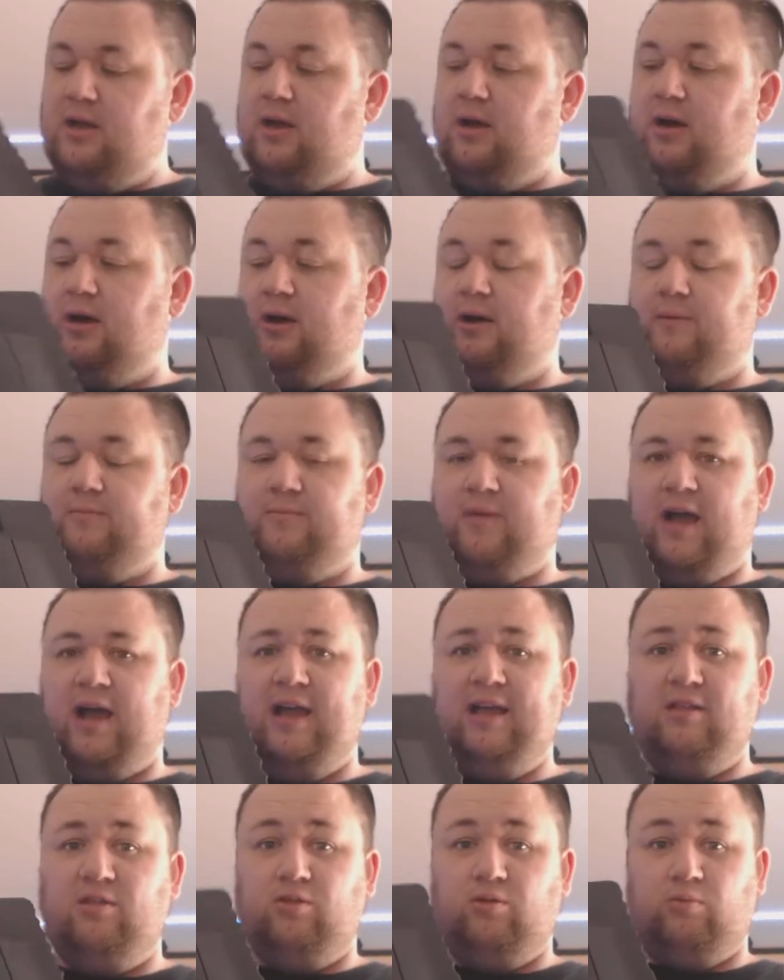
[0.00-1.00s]
When
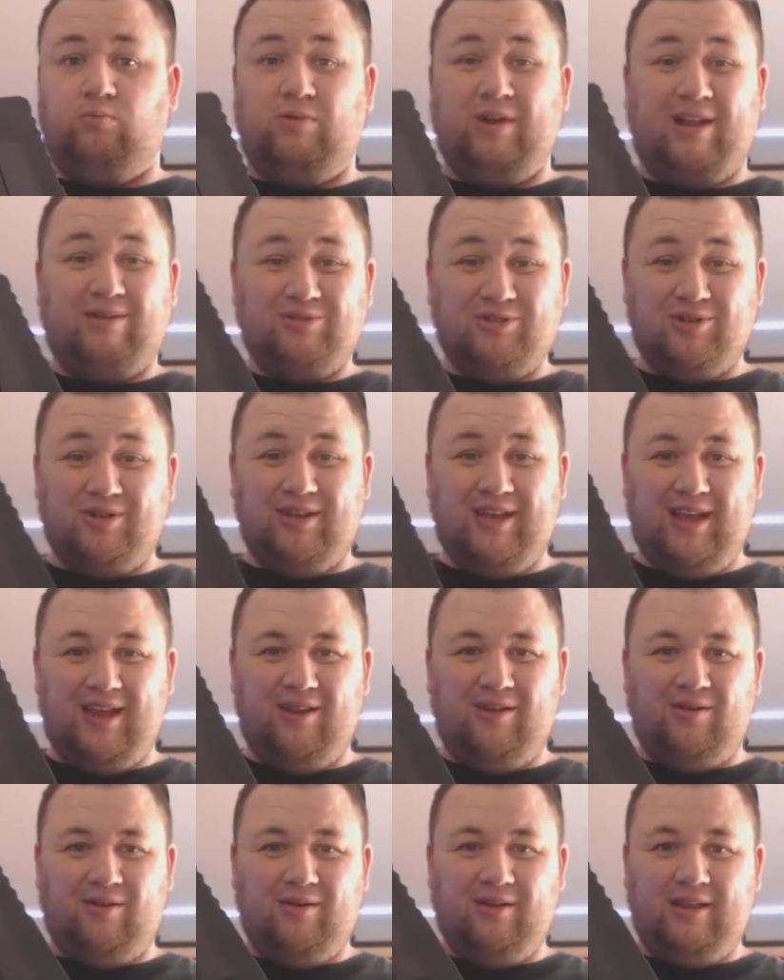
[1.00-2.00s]
I was looking at
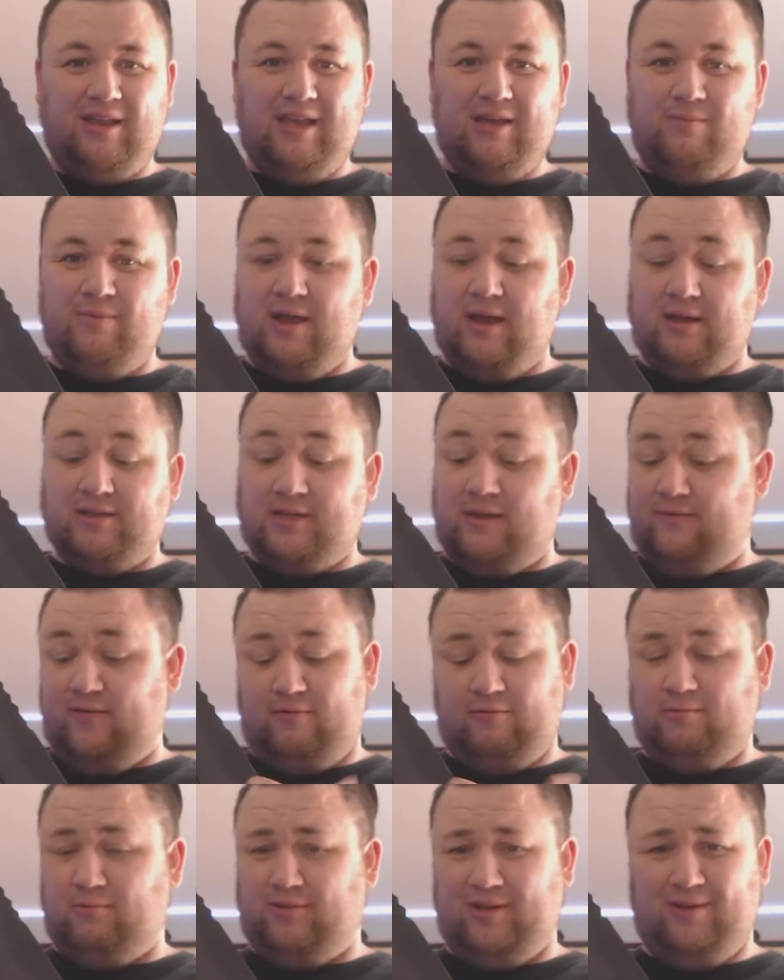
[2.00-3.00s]
it on eBay, because I've
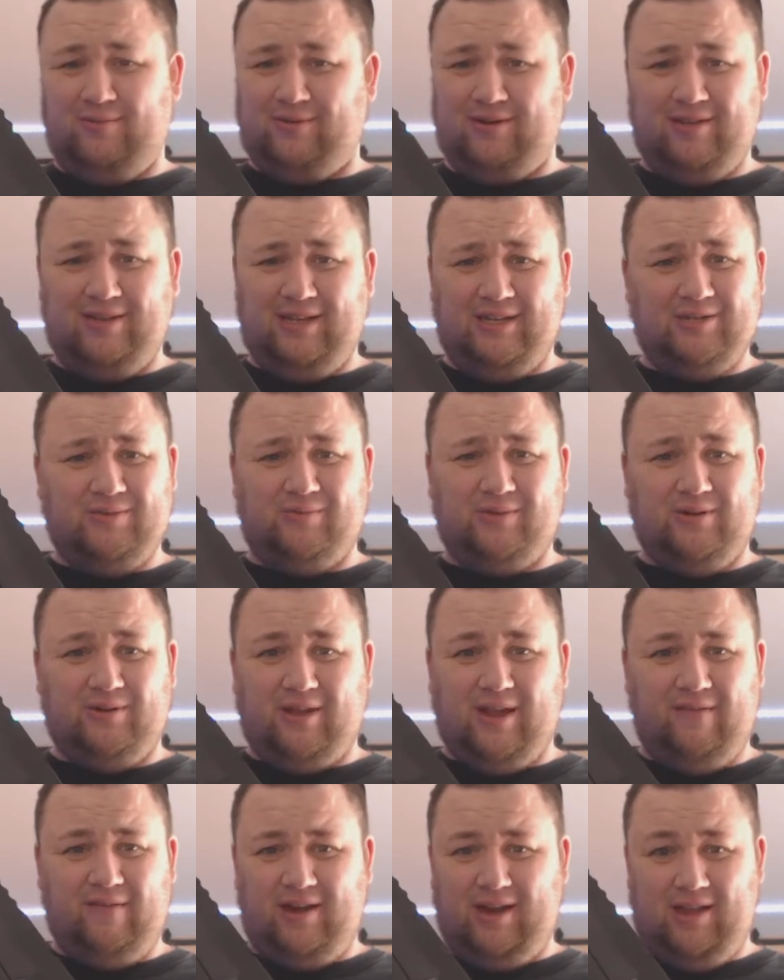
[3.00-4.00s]
never played one of these in real
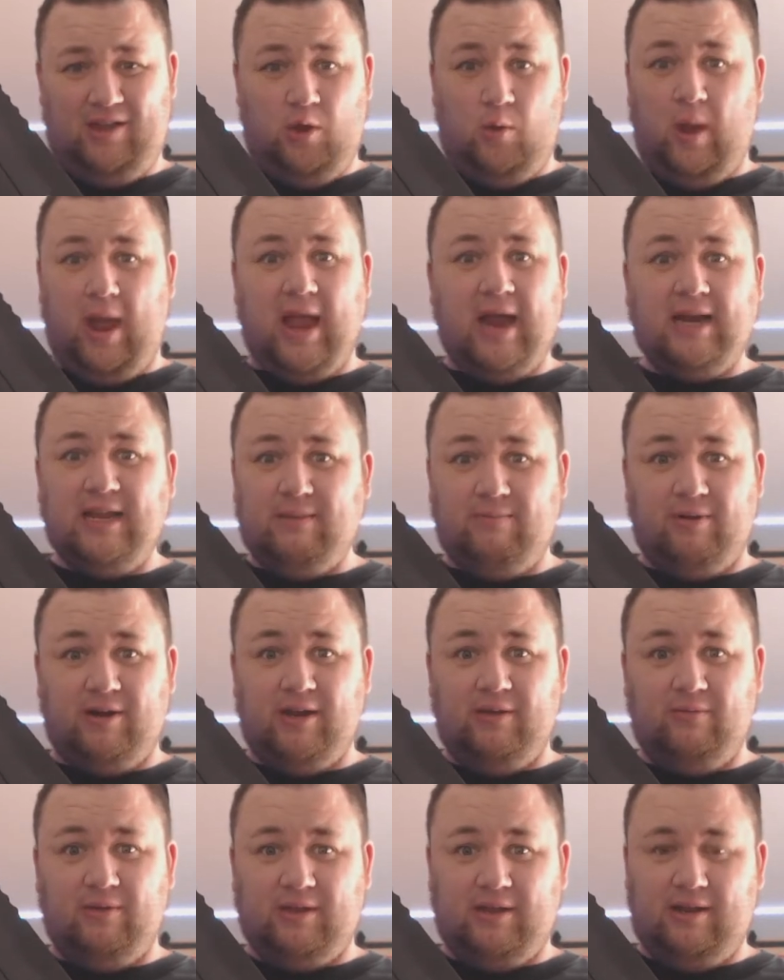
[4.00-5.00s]
life, I didn't know
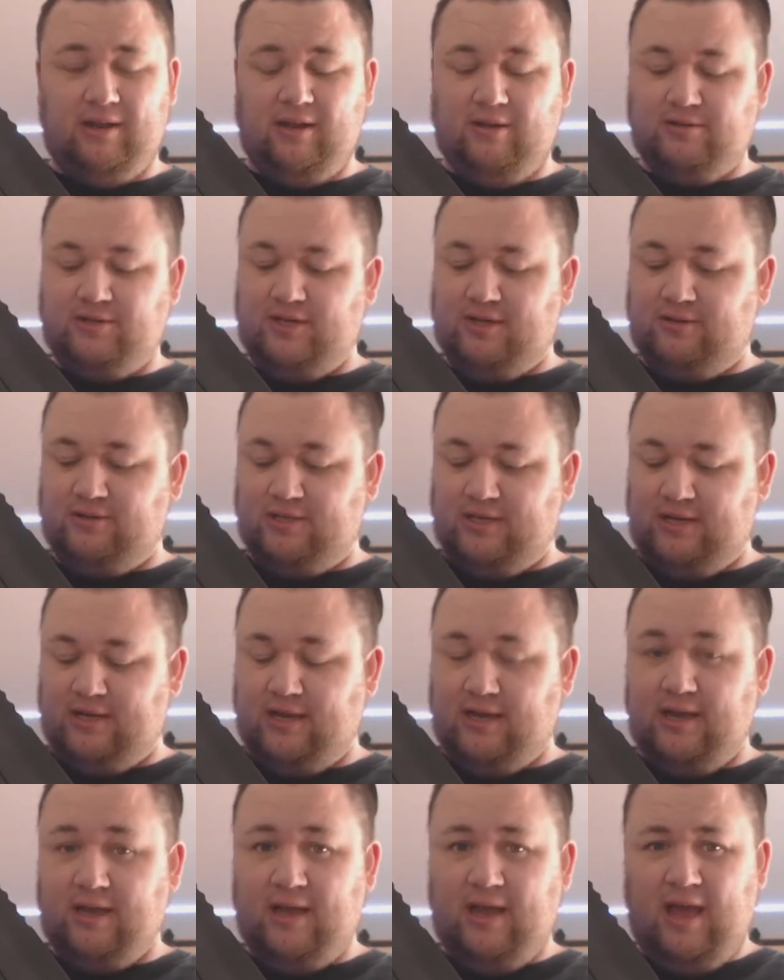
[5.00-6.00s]
anybody with a Neo Geo
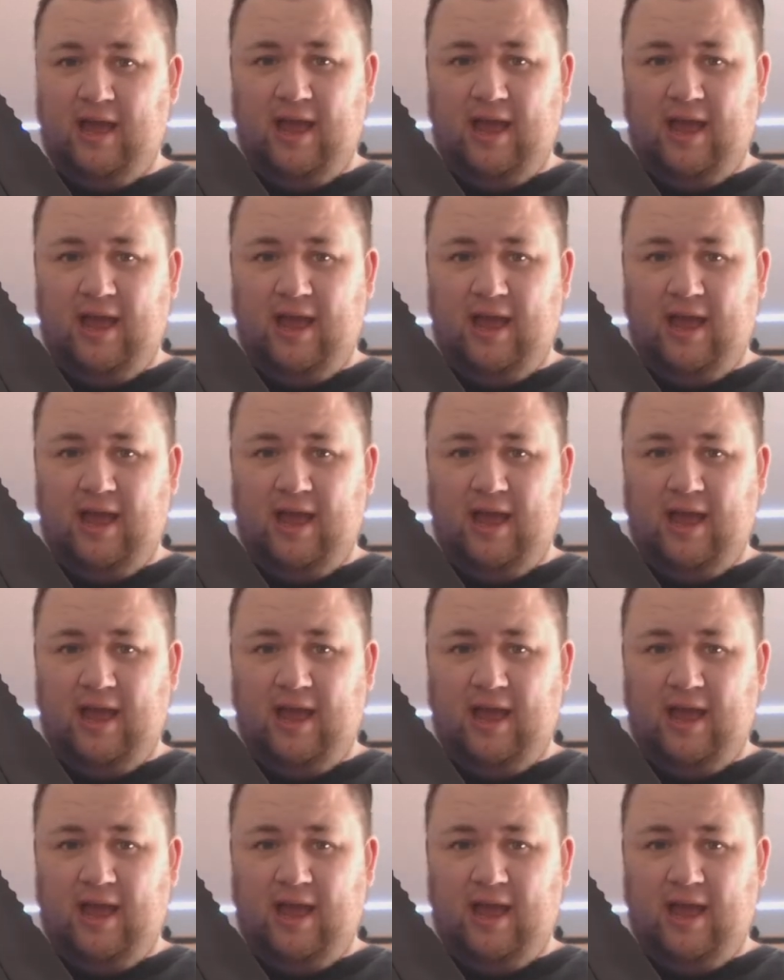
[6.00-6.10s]
CD.